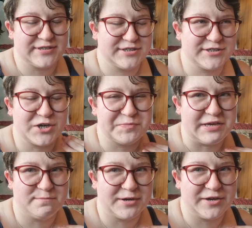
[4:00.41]
I just got a
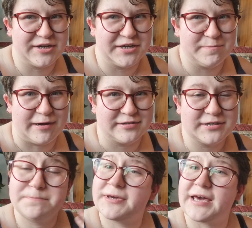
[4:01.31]
bit in my own head
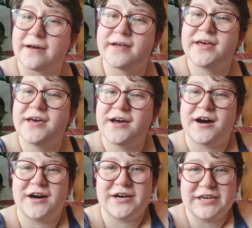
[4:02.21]
about it. But yeah,
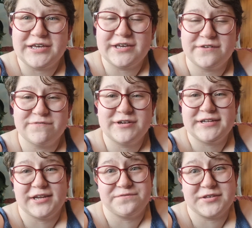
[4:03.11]
I
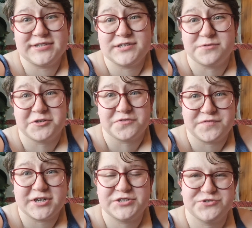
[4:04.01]
really love this. It's one of the
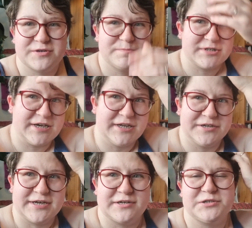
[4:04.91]
first trims I
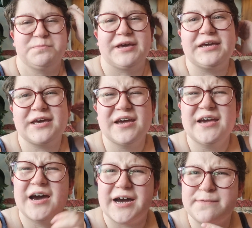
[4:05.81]
learned how to make.
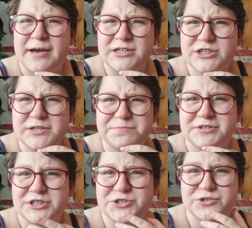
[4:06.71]
I'm actually
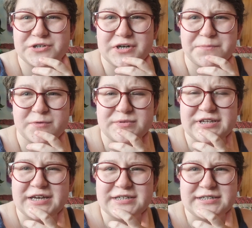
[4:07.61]
pretty sure I
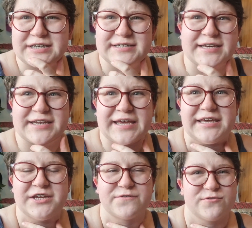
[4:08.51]
probably learned it as like an
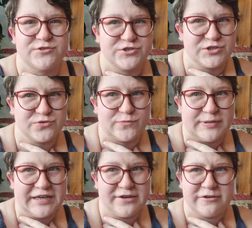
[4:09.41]
8-year-old on the school
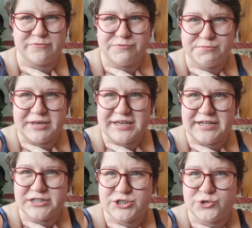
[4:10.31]
playground when we were
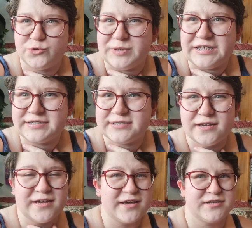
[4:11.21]
making Scoobies.
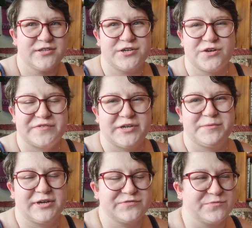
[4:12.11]
Don't know if
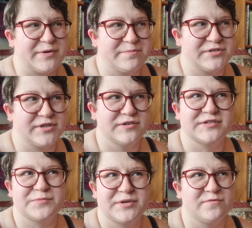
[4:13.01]
anybody else remembers
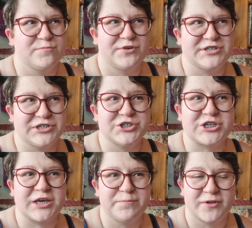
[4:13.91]
those. They're a bit of a British
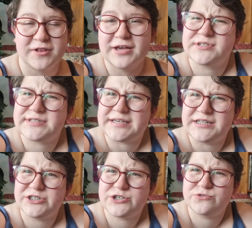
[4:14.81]
staple. I've not
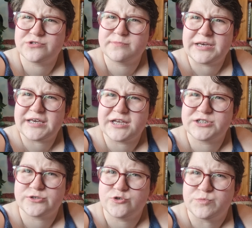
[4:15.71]
seen children making a
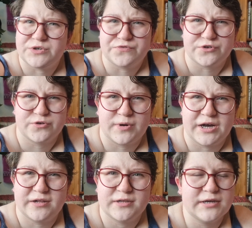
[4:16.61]
Scooby for a
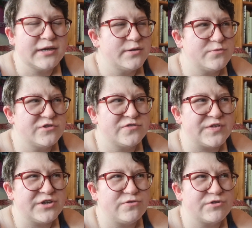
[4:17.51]
while. Wonder if
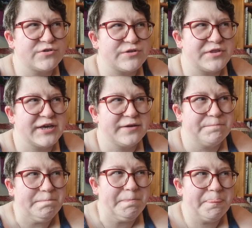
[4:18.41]
they're no longer a thing.
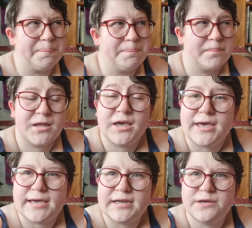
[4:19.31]

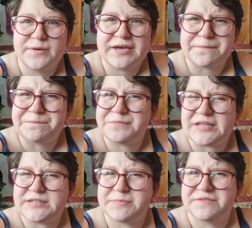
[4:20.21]
Anyway,
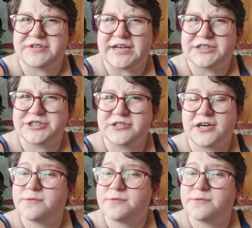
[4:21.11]
that's a bit of a tangent.